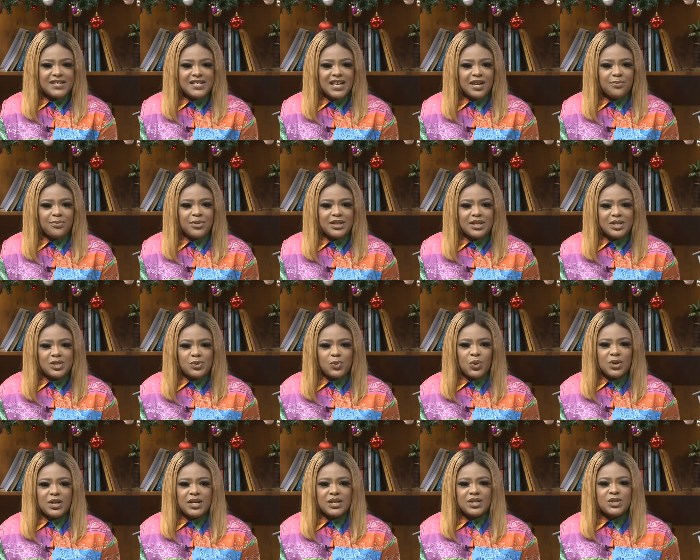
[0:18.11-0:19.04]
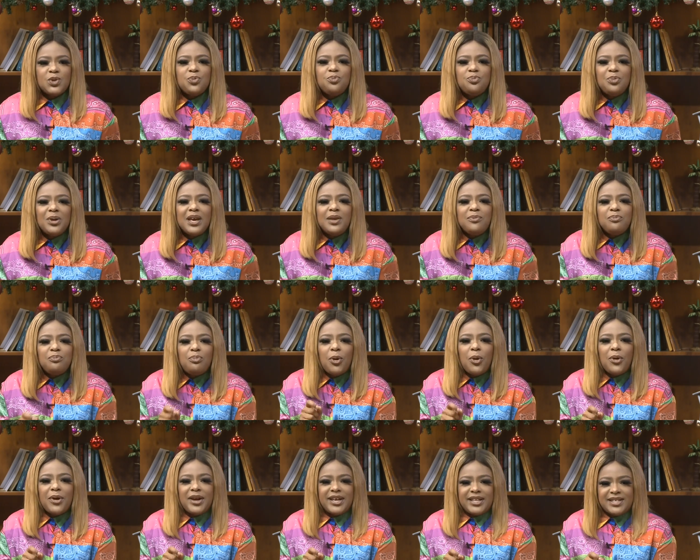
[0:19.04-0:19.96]
segment this morning to
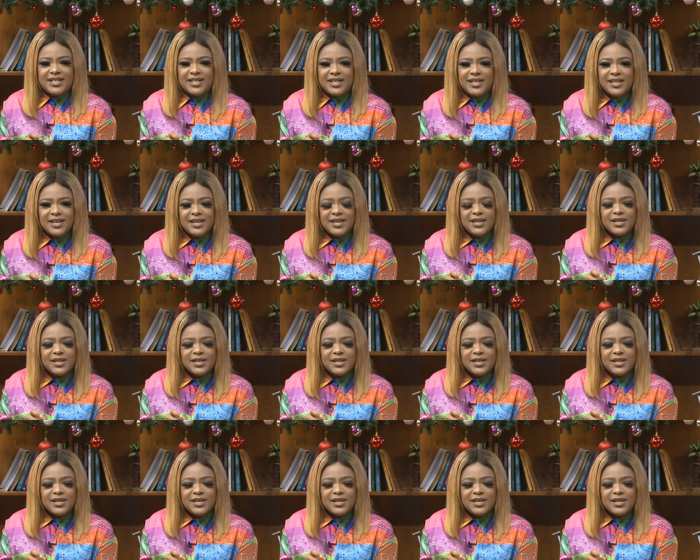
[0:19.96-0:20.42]
pinpoint